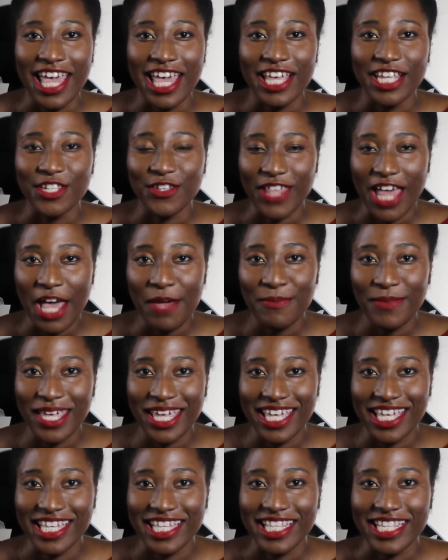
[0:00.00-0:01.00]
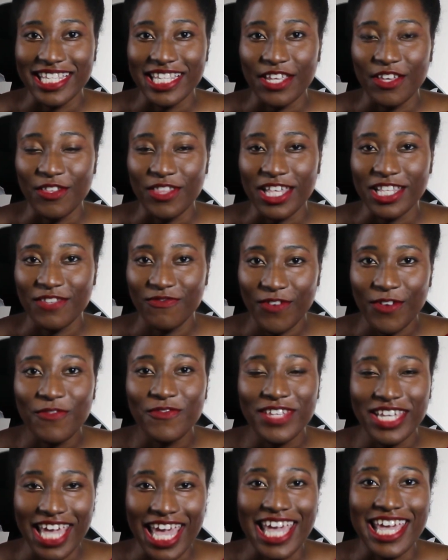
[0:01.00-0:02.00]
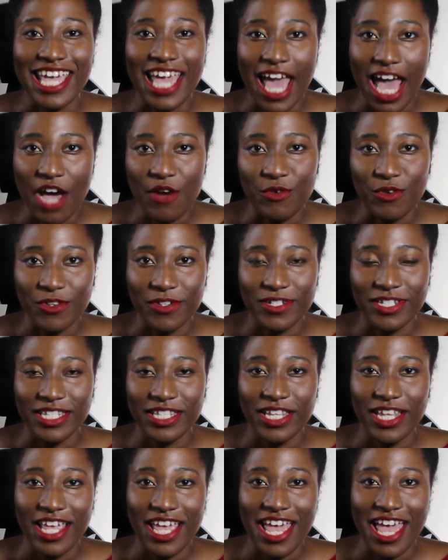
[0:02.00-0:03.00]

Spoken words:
So that means that's 58 hours.